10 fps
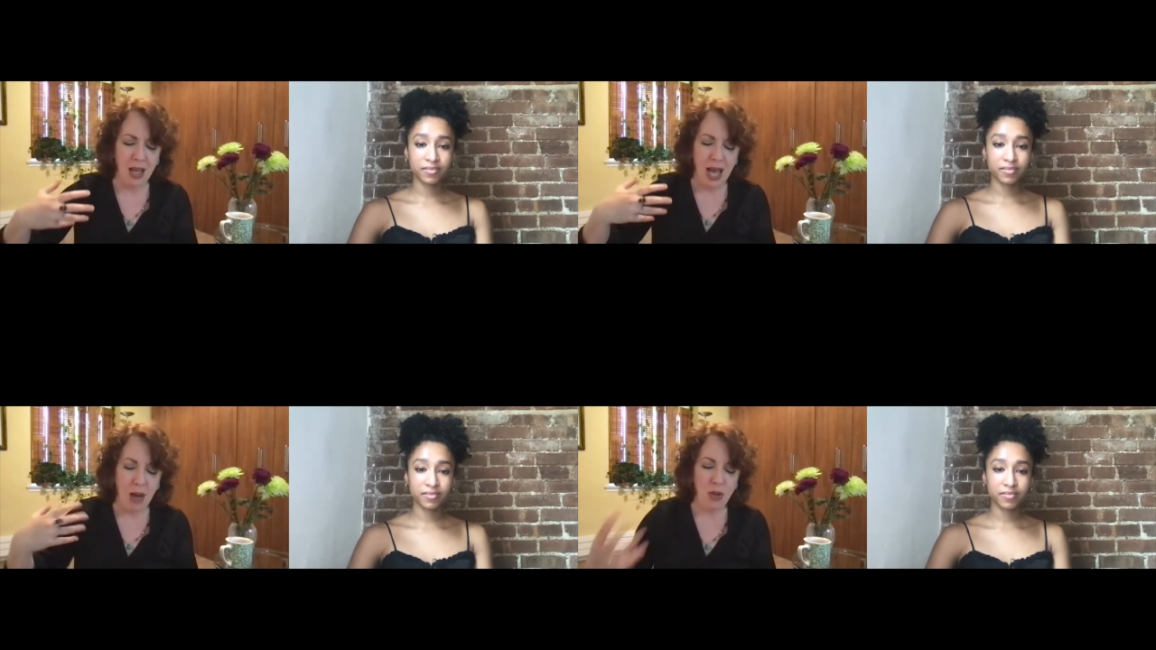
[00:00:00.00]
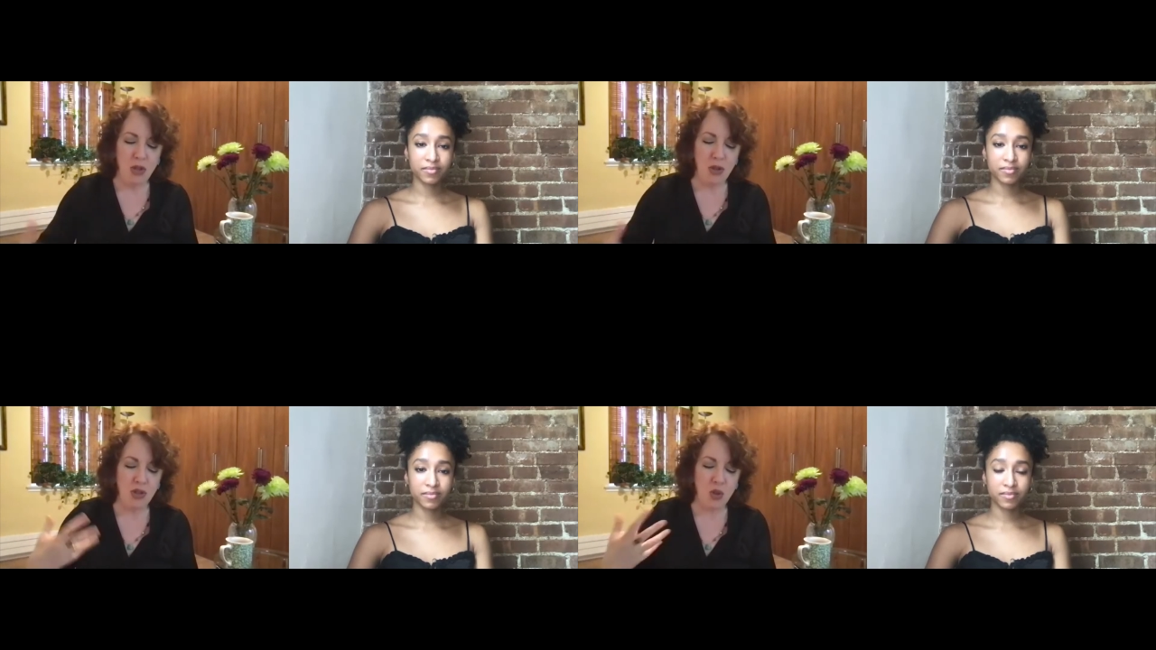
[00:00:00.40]
Speaker 1: how would
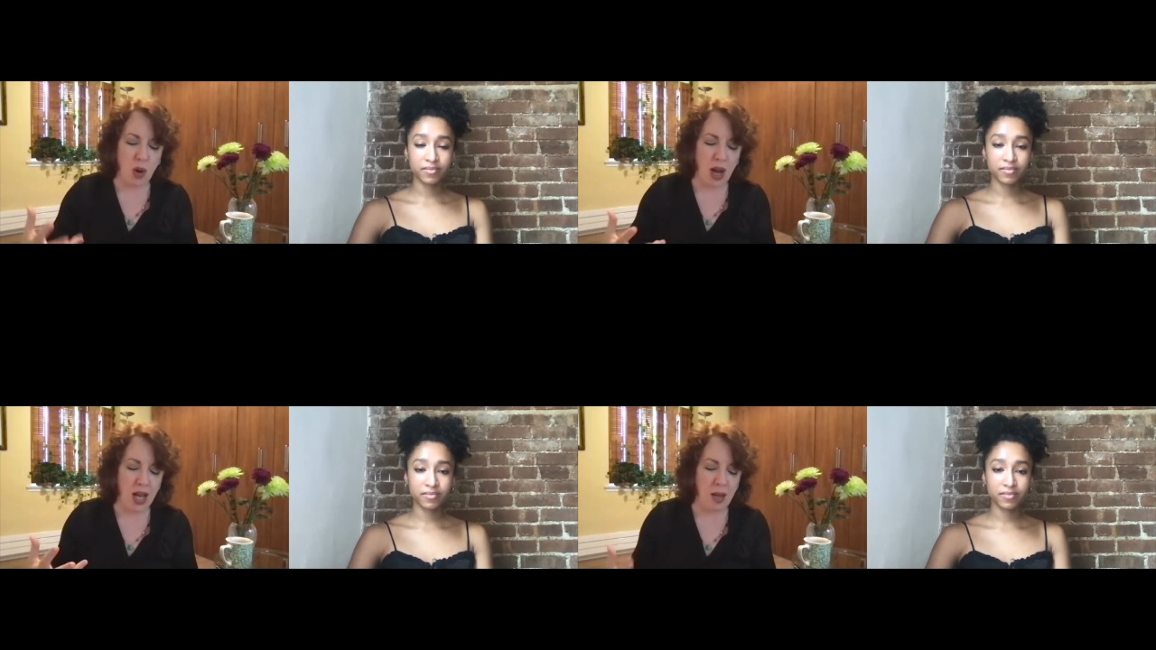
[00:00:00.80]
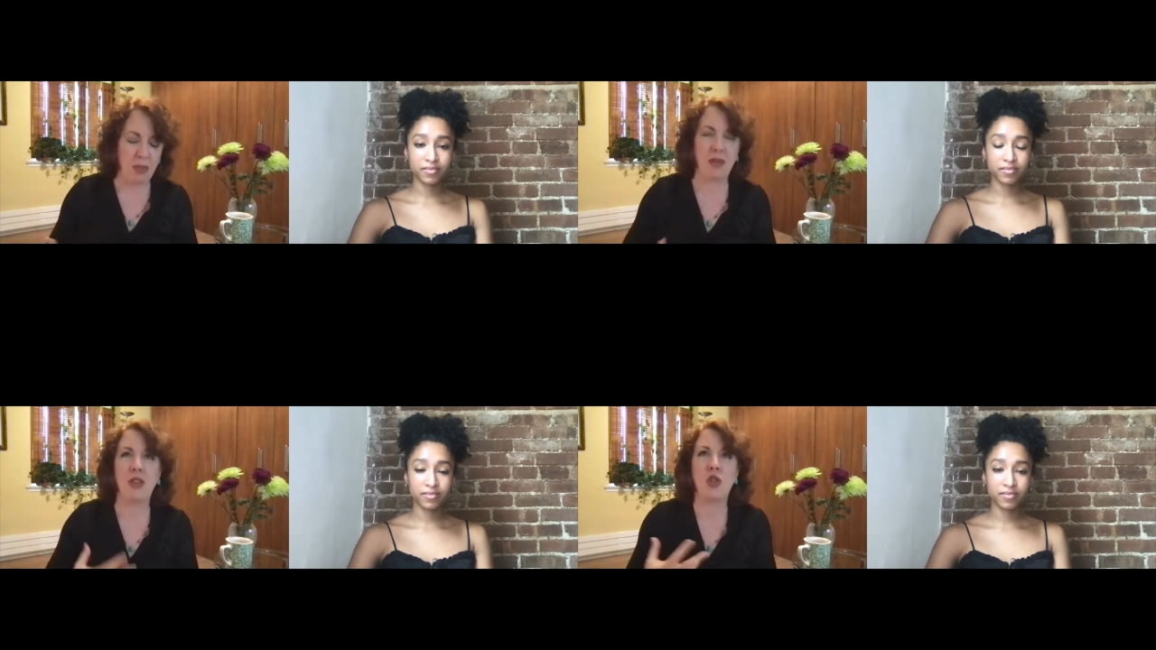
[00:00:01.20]
you
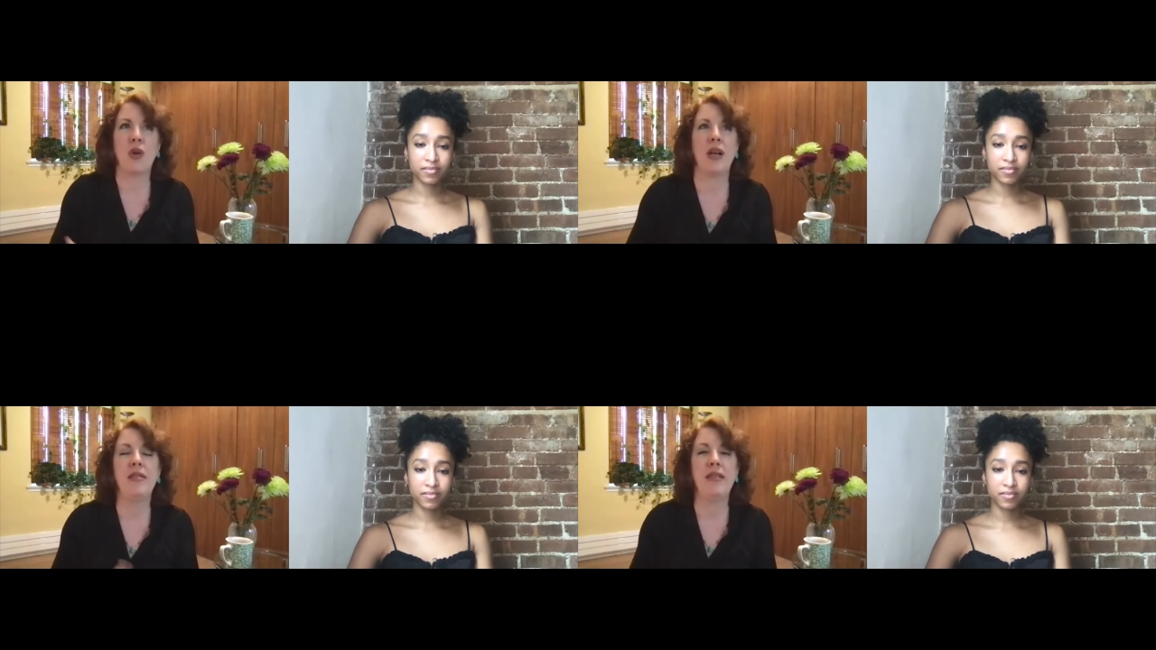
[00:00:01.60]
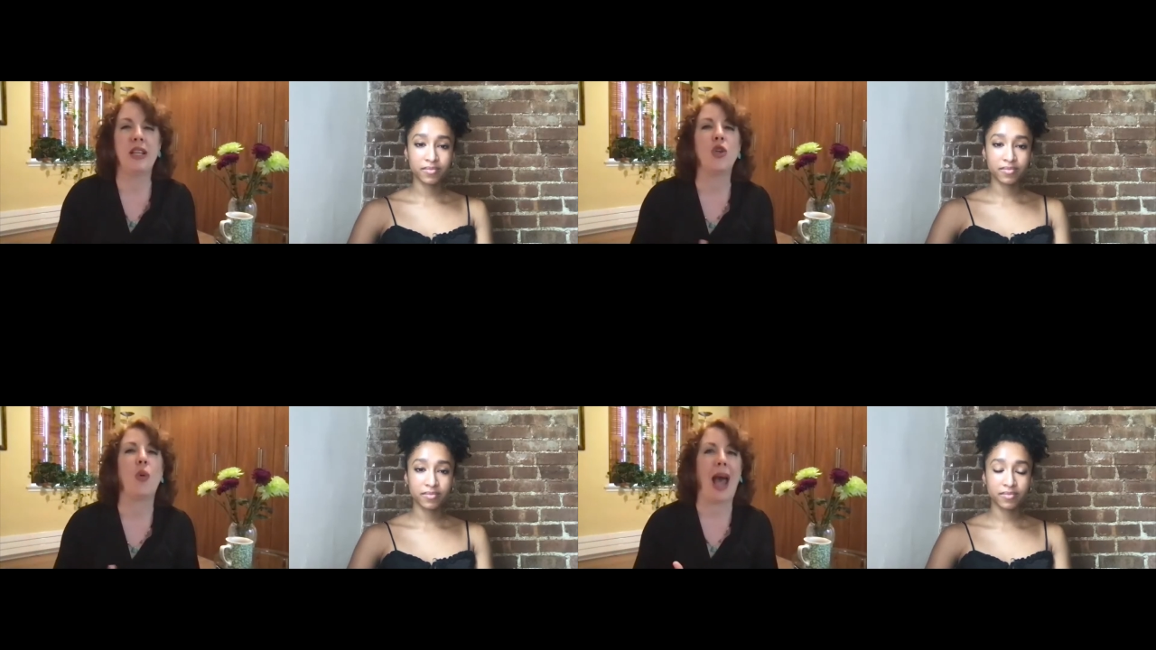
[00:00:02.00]
describe the trust
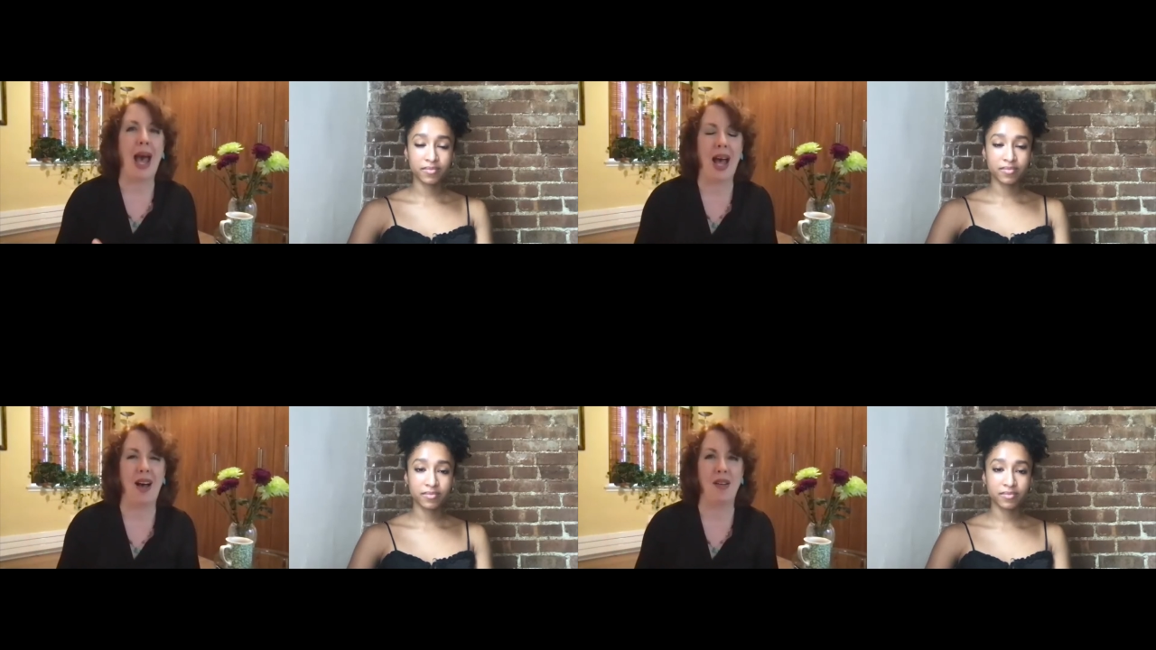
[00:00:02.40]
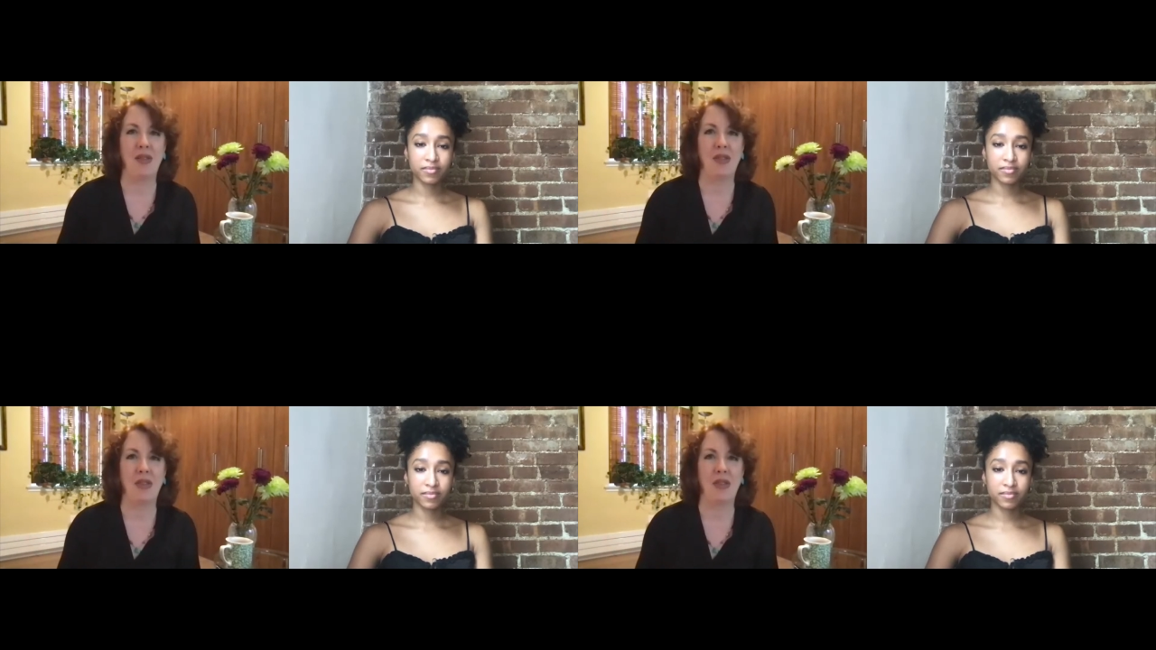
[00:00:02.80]
that you have